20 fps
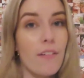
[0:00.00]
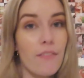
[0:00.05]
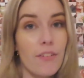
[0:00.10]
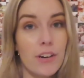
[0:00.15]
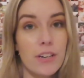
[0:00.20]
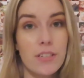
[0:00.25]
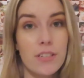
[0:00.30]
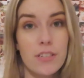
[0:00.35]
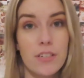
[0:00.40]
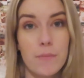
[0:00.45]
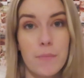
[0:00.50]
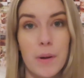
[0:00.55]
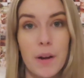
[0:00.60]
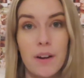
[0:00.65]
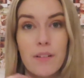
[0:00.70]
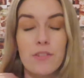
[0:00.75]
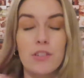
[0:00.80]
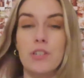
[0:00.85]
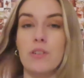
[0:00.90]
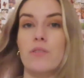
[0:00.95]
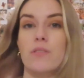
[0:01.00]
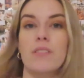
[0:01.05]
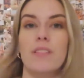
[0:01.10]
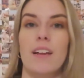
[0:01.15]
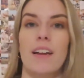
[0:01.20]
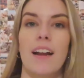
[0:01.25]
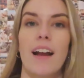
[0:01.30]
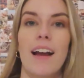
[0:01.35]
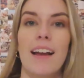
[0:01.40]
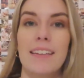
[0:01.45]
the first pair of shoes
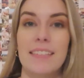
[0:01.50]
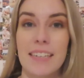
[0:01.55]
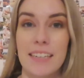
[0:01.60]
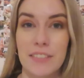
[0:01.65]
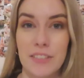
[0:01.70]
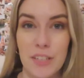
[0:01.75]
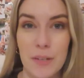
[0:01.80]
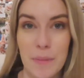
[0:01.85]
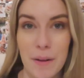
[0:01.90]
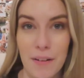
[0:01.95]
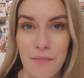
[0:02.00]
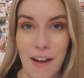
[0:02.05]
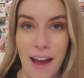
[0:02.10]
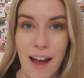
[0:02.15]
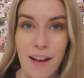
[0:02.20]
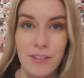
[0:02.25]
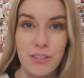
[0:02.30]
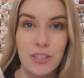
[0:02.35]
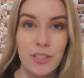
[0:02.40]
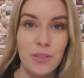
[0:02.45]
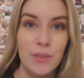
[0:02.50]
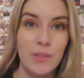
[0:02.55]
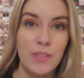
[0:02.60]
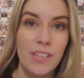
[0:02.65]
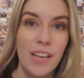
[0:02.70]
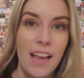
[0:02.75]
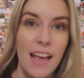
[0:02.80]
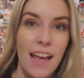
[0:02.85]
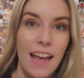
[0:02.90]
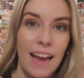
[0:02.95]
that I got is actually a pair of house
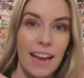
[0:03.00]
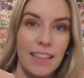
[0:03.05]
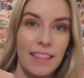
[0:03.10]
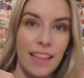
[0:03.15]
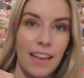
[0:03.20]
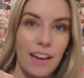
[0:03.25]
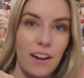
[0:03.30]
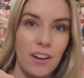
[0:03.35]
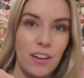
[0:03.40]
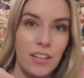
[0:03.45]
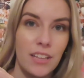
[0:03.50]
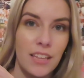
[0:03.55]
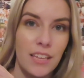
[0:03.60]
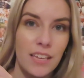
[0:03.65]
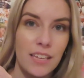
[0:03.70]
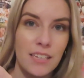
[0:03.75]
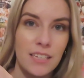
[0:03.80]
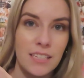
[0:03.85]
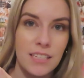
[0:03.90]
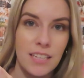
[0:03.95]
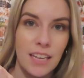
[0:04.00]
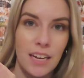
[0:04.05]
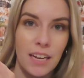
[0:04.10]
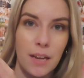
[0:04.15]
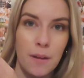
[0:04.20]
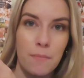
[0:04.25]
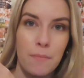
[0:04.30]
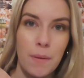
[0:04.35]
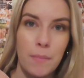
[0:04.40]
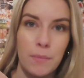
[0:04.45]
shoes, and they are these
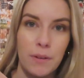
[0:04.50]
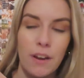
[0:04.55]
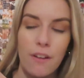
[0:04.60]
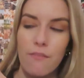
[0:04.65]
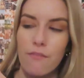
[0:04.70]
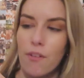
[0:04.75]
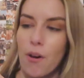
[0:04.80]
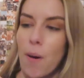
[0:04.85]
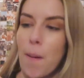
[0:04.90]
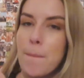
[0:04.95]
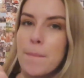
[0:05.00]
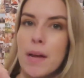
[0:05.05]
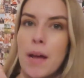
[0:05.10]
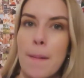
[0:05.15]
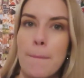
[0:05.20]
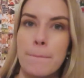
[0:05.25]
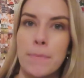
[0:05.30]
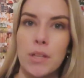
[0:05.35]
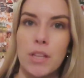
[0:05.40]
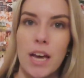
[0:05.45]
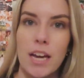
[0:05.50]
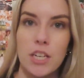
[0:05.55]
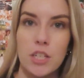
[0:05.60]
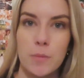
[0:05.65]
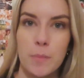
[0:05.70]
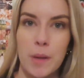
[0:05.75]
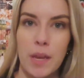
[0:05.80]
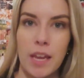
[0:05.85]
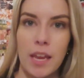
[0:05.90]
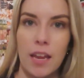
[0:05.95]
like memory foam
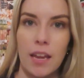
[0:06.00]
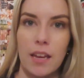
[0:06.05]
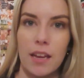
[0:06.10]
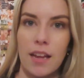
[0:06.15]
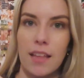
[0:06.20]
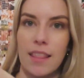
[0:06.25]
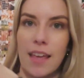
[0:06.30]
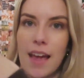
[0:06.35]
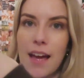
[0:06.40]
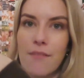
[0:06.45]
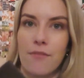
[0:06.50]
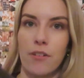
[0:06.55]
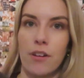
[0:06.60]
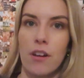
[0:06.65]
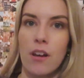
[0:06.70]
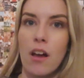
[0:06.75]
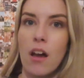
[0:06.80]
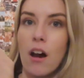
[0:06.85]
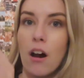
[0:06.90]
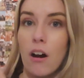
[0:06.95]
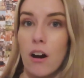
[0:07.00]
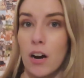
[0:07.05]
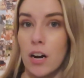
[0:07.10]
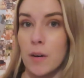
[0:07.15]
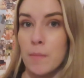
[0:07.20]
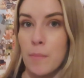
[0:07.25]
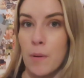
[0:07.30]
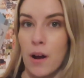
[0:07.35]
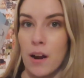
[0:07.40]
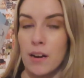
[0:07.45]
blush pink, and they have
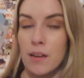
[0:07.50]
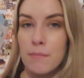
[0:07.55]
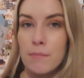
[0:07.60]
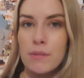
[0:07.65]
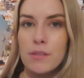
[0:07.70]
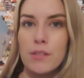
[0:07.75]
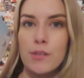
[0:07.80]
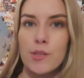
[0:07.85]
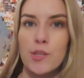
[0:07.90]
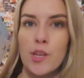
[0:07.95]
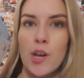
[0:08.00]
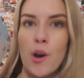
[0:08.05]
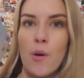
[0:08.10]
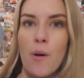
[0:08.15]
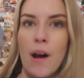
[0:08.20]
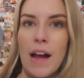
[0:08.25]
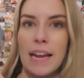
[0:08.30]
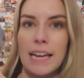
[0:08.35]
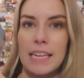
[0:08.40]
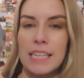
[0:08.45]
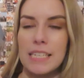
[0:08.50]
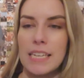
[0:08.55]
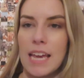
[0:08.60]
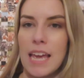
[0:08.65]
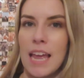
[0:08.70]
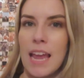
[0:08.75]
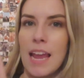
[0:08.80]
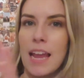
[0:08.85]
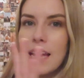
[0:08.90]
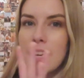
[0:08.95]
hard bottoms, so I can
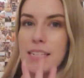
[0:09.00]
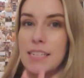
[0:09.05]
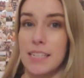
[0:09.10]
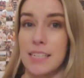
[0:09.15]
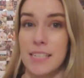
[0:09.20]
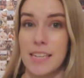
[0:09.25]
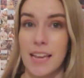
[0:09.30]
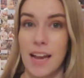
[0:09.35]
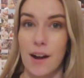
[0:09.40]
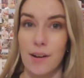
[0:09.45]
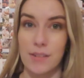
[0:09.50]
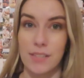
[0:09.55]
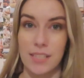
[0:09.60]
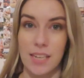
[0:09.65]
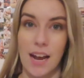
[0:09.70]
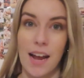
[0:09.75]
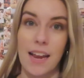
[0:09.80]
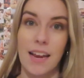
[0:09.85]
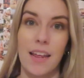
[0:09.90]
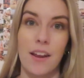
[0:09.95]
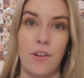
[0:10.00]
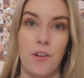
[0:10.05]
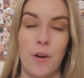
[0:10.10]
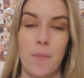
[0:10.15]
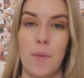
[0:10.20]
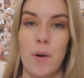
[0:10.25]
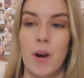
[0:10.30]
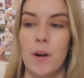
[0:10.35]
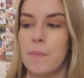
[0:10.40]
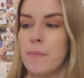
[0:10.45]
take Dixie outside at our
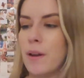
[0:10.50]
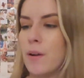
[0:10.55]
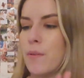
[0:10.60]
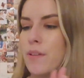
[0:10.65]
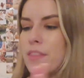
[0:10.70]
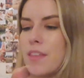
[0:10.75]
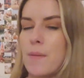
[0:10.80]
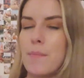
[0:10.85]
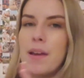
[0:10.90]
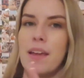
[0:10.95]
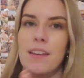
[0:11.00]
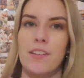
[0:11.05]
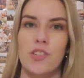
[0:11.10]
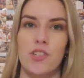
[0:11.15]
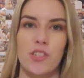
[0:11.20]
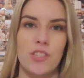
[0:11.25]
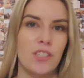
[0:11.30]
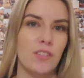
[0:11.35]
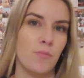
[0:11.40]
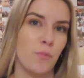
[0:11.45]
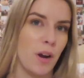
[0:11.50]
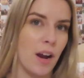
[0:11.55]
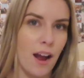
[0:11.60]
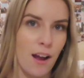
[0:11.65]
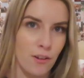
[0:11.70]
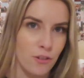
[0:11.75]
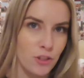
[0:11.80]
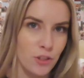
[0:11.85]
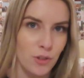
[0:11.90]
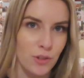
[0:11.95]
apartment with them and just wear
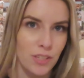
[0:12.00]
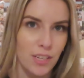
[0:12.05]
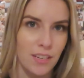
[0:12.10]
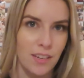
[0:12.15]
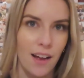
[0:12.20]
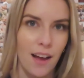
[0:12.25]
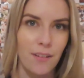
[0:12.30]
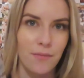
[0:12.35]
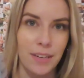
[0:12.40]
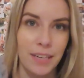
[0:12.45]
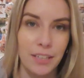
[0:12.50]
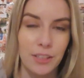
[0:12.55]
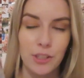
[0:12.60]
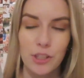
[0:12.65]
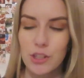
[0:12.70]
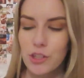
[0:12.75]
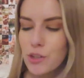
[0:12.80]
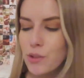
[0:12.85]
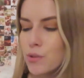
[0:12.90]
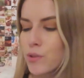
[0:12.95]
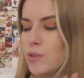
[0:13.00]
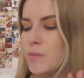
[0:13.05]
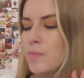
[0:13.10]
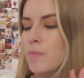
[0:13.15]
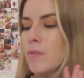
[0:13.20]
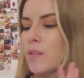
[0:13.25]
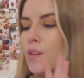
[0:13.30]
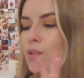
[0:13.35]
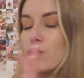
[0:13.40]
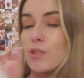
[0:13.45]
house shoes and not regular shoes.
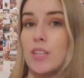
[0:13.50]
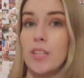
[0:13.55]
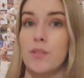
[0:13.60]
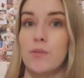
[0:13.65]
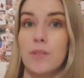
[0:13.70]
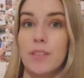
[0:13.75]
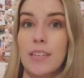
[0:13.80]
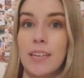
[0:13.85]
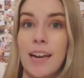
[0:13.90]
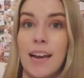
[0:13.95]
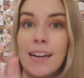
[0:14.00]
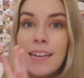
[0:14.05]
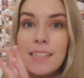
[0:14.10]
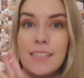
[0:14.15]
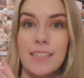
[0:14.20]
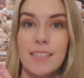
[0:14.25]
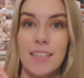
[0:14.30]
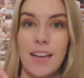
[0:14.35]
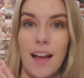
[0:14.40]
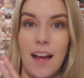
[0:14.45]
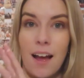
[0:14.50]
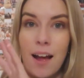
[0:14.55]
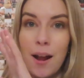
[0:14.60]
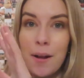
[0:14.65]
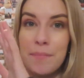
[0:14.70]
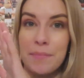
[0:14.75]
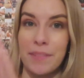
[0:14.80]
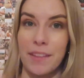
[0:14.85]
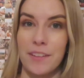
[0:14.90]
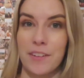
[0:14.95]
So that's really nice
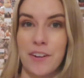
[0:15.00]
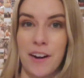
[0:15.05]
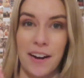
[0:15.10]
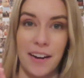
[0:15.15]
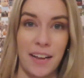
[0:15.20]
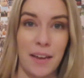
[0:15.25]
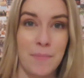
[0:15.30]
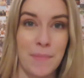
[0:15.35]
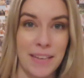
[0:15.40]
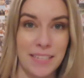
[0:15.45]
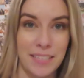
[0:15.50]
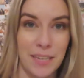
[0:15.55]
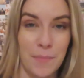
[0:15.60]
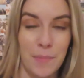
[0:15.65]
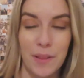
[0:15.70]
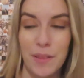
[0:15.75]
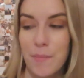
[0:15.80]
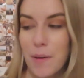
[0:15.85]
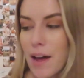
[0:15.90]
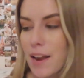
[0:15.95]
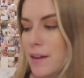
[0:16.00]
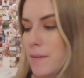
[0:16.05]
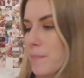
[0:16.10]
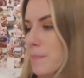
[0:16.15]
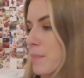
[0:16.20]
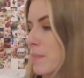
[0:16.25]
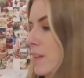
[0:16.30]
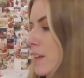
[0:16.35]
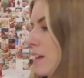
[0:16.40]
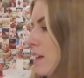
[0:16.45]
that they're not going to get messed up on the
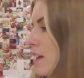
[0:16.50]
bottom,